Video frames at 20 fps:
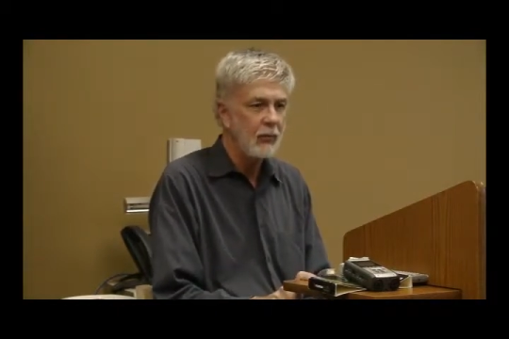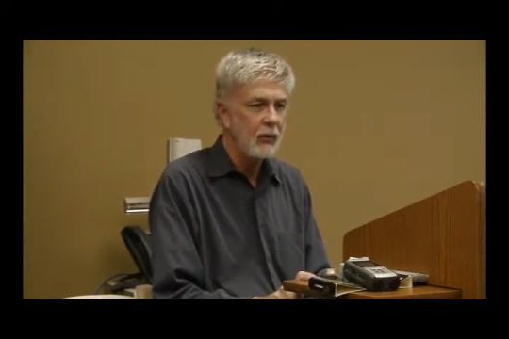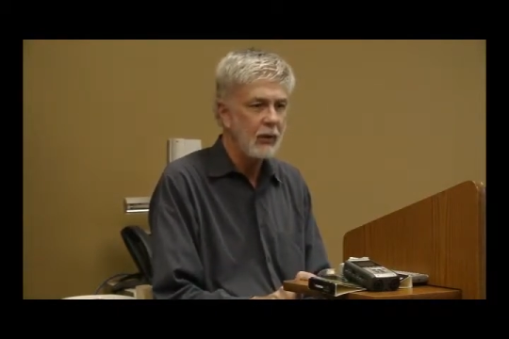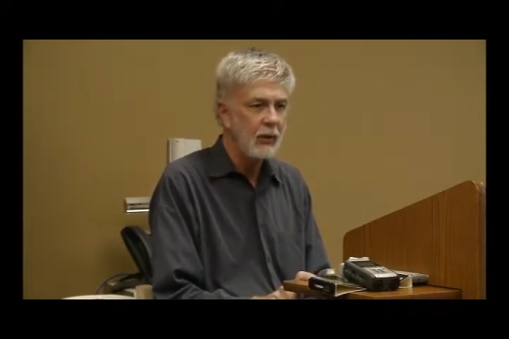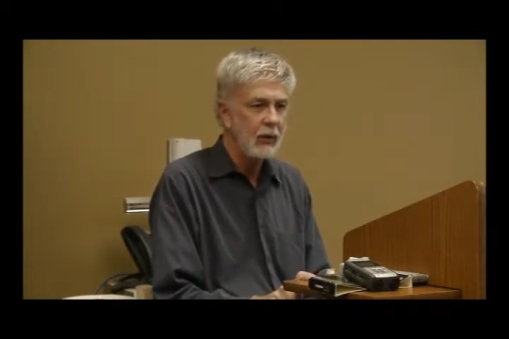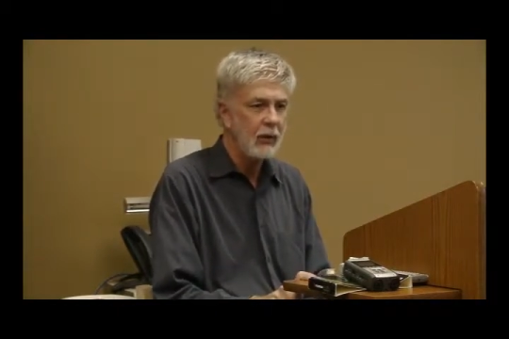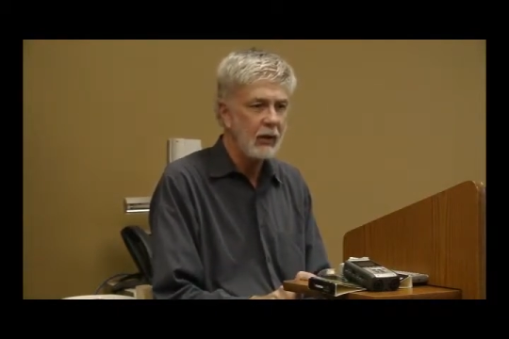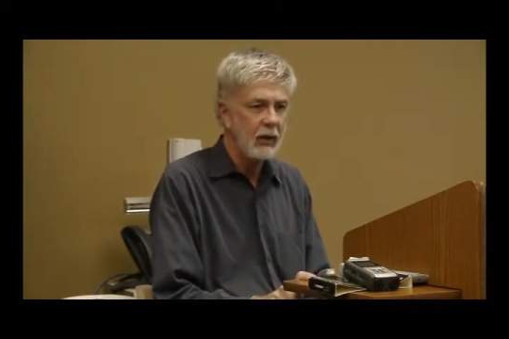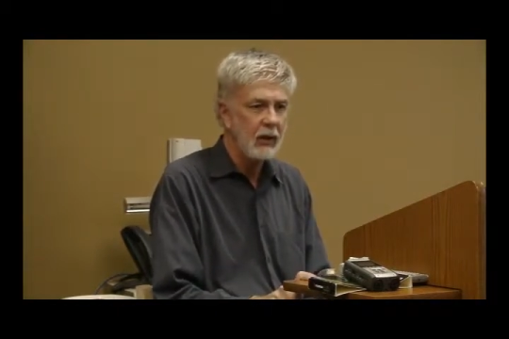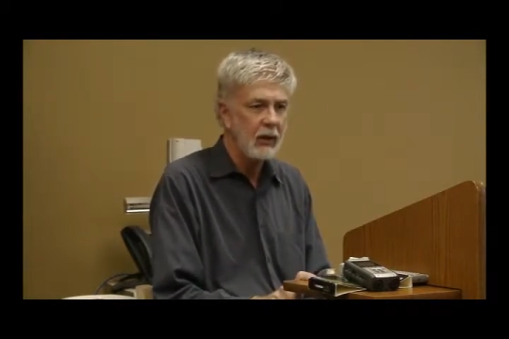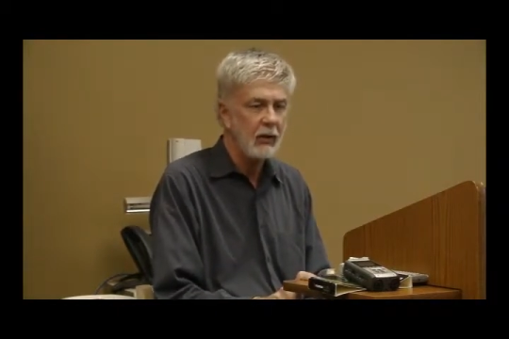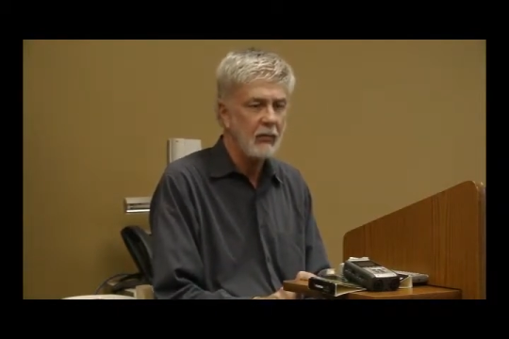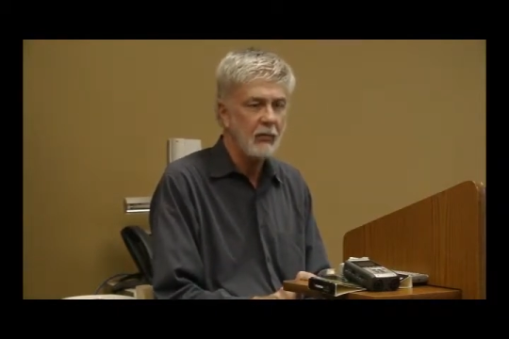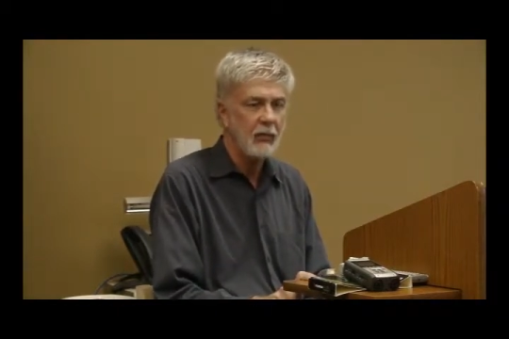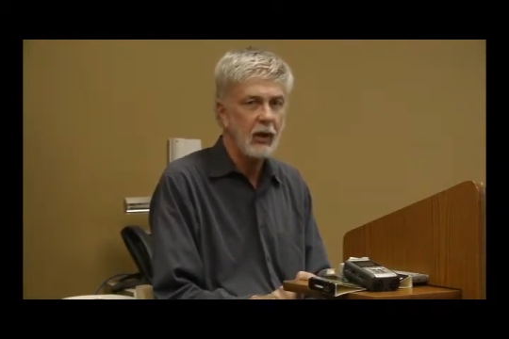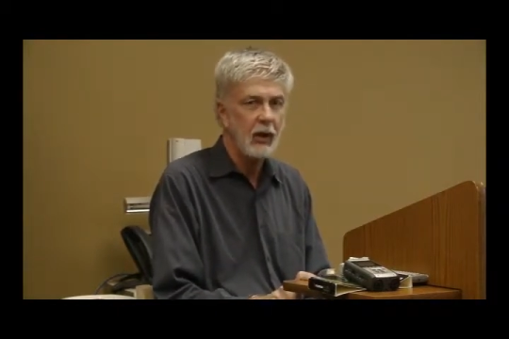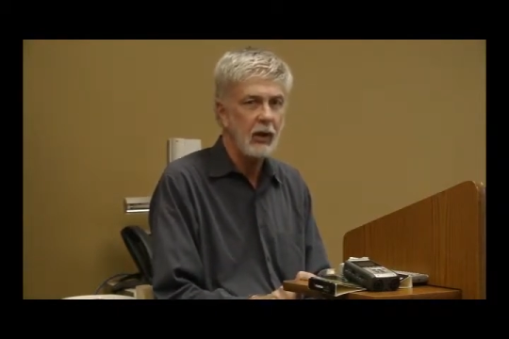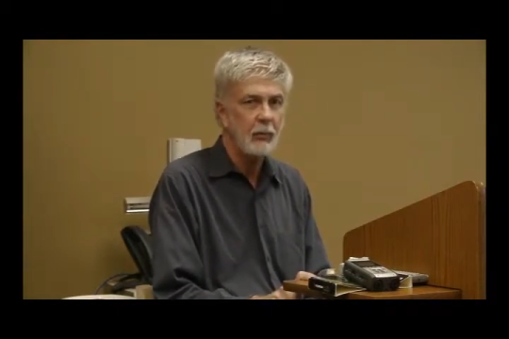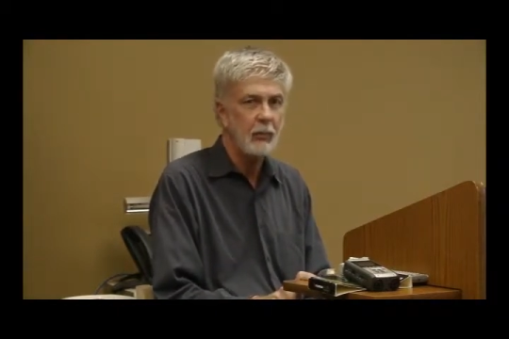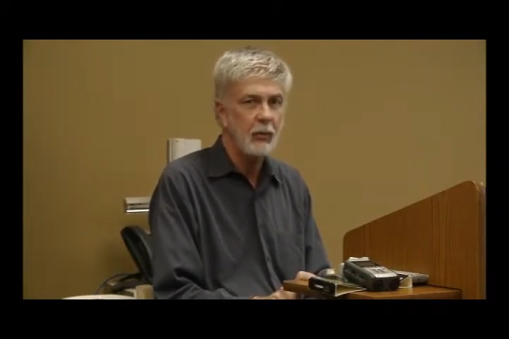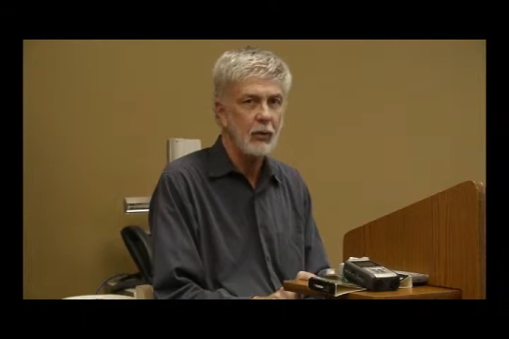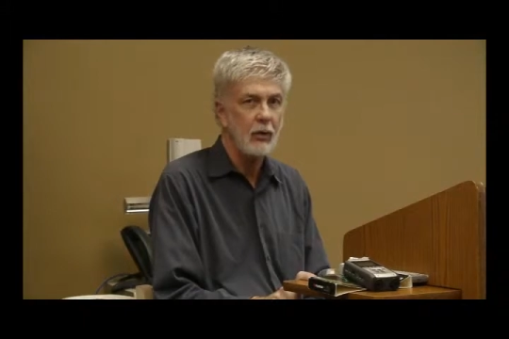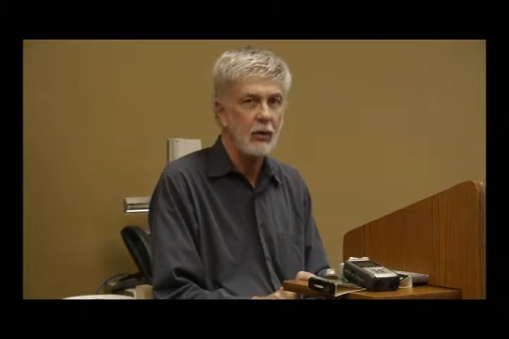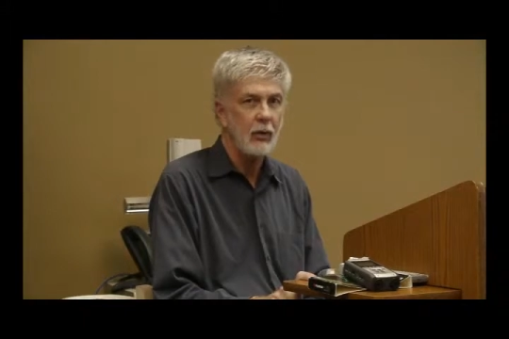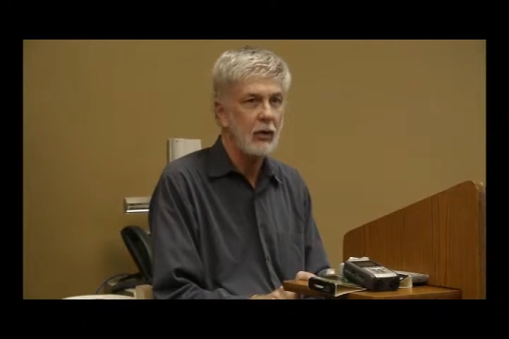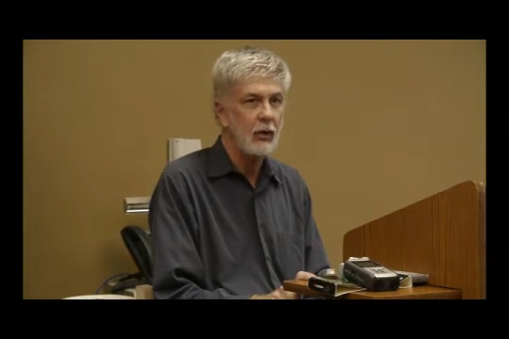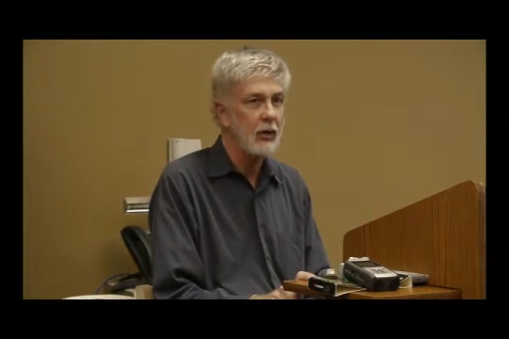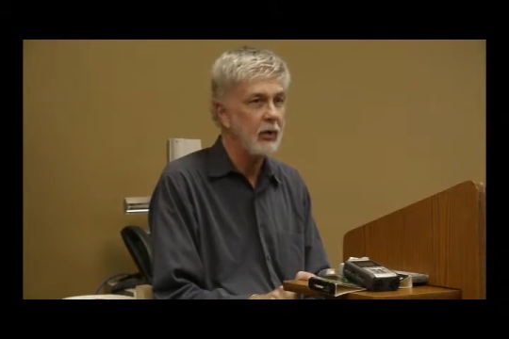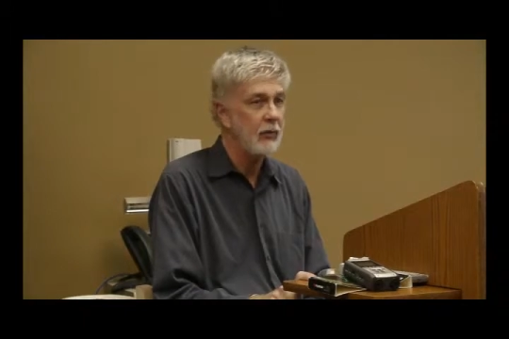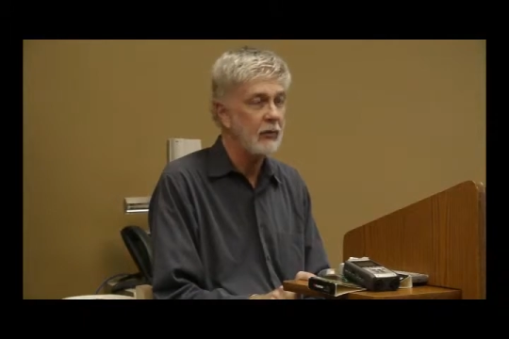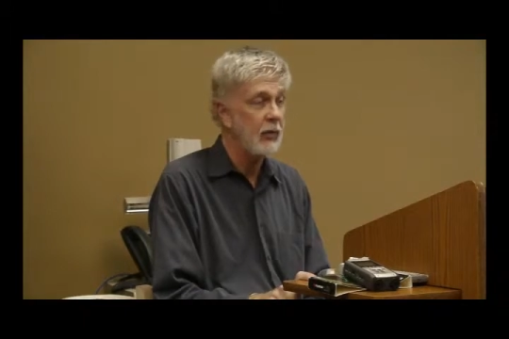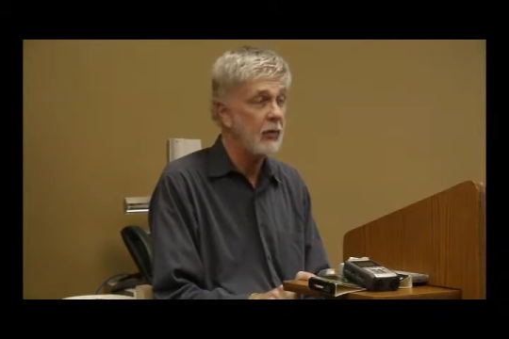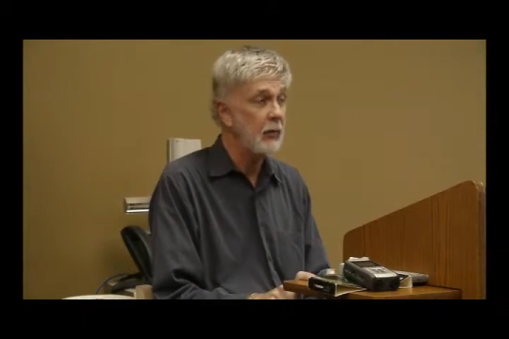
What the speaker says: that have